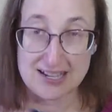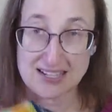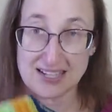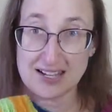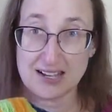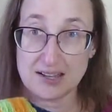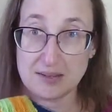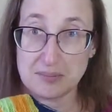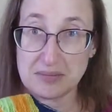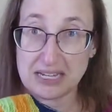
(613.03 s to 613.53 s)

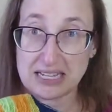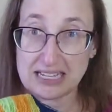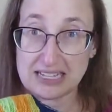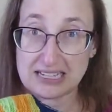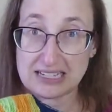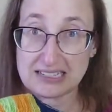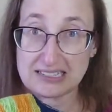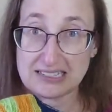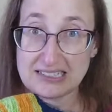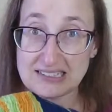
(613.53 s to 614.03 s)

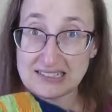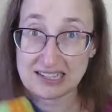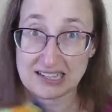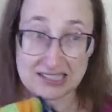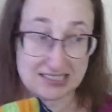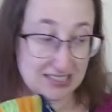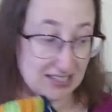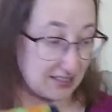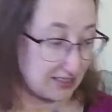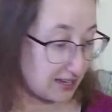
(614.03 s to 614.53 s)
And like I
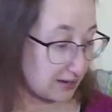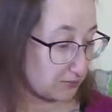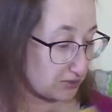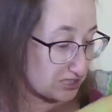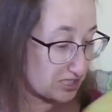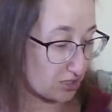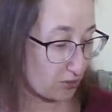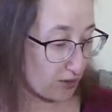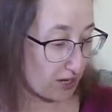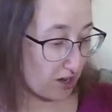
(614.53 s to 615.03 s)
said, that
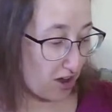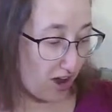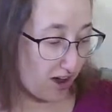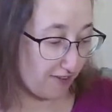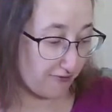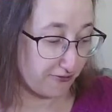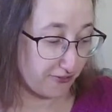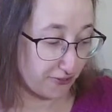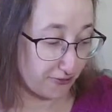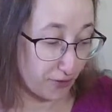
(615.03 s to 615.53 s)
one's going off
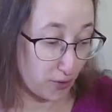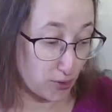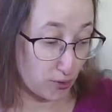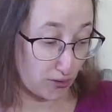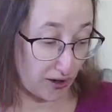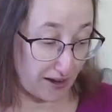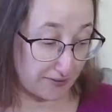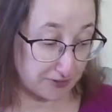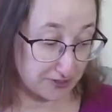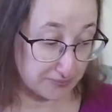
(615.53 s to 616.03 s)
for
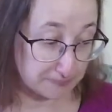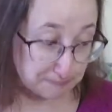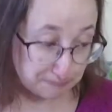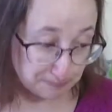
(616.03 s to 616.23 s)
photographs.